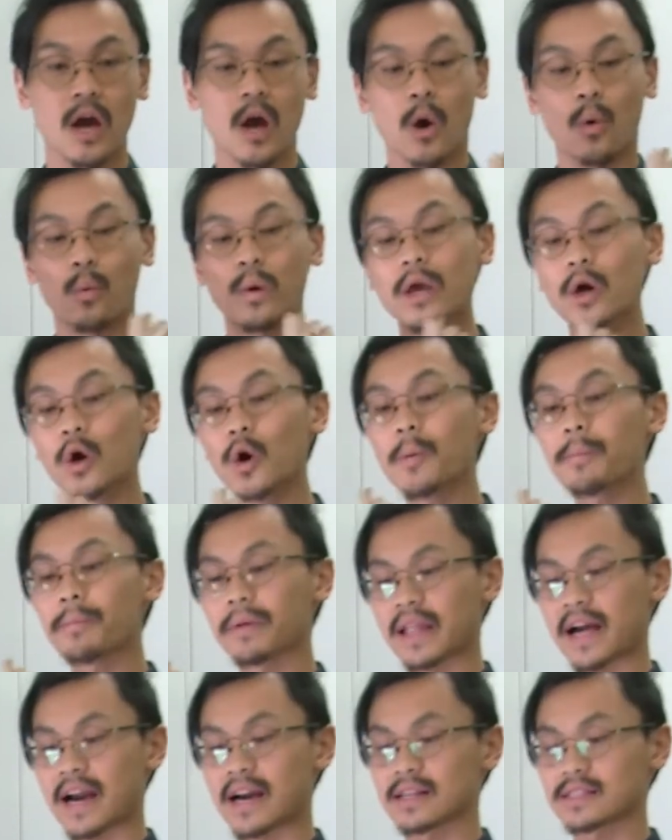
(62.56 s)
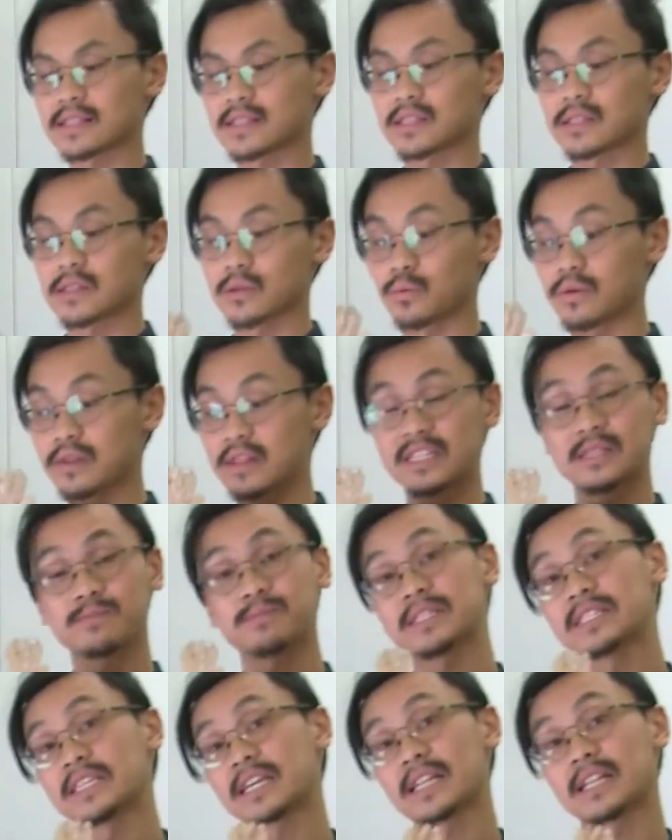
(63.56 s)
We call plants with this
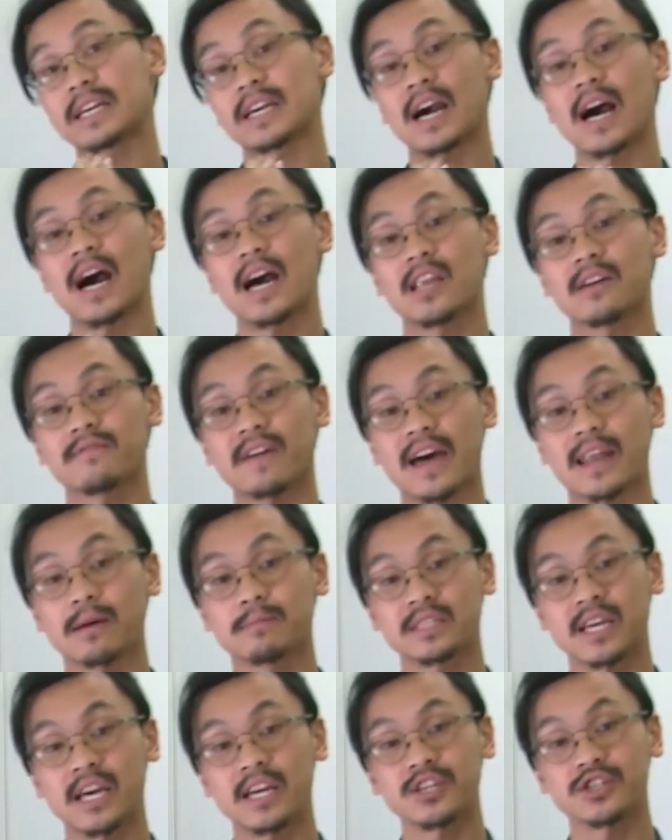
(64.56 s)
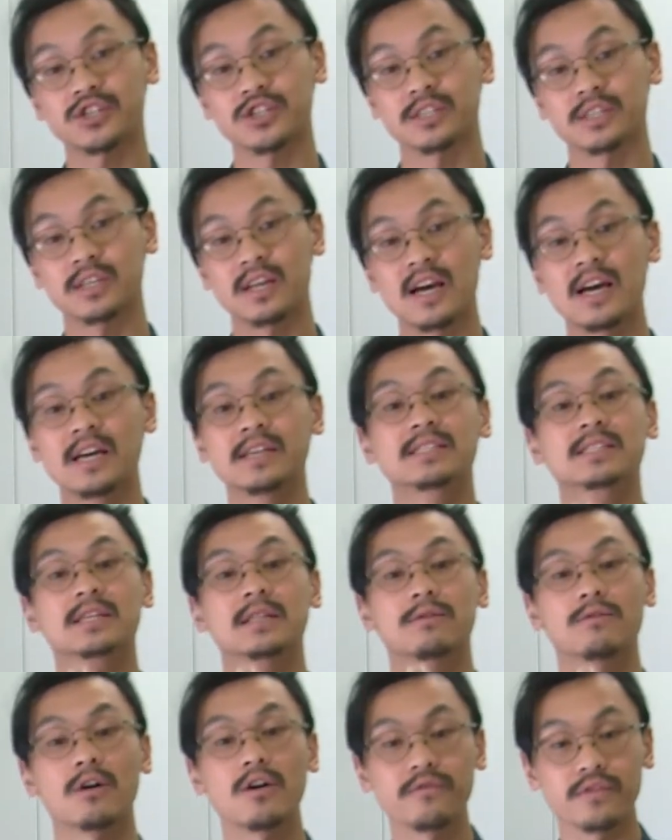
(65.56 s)
particular kind of adaptation
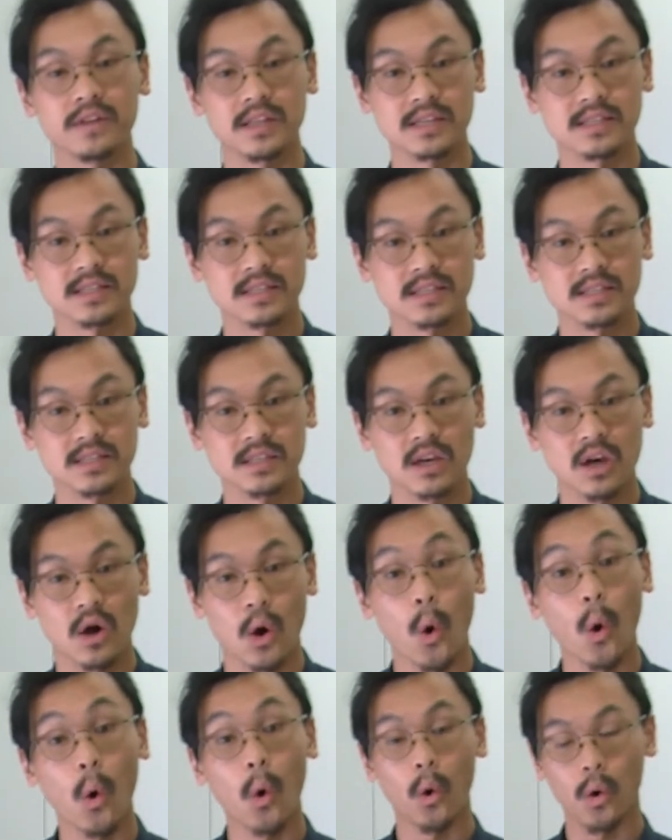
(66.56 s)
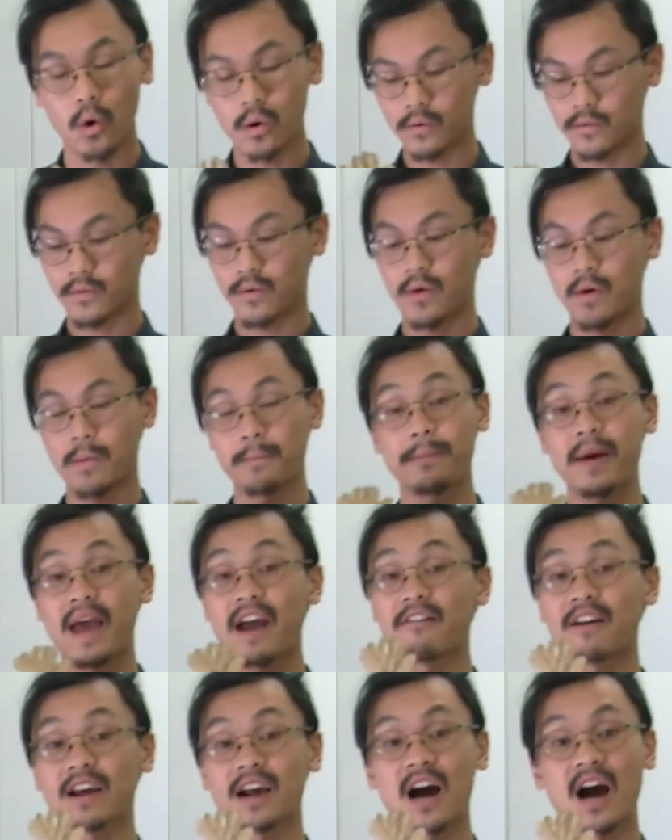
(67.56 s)
sclerophilous, or
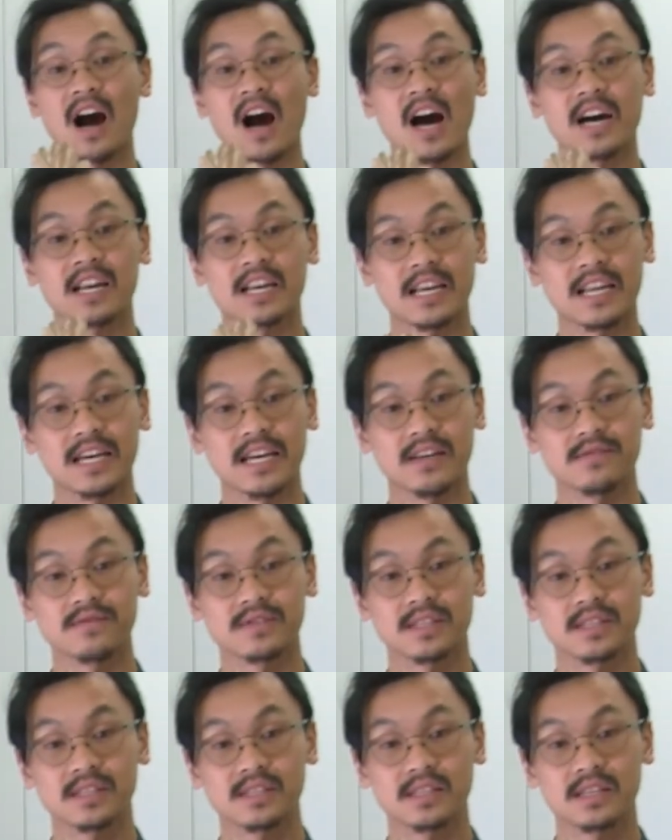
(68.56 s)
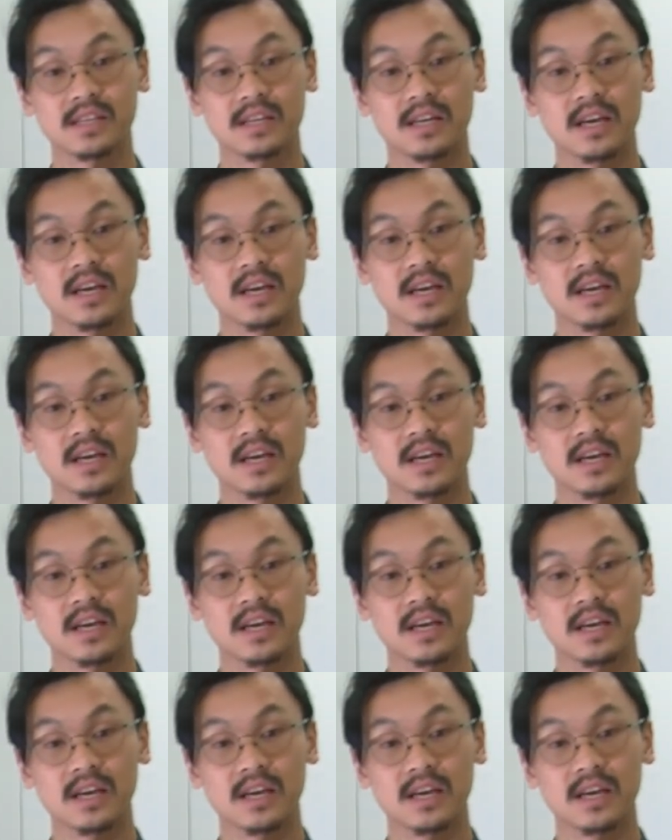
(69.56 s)
bearing hard leaves.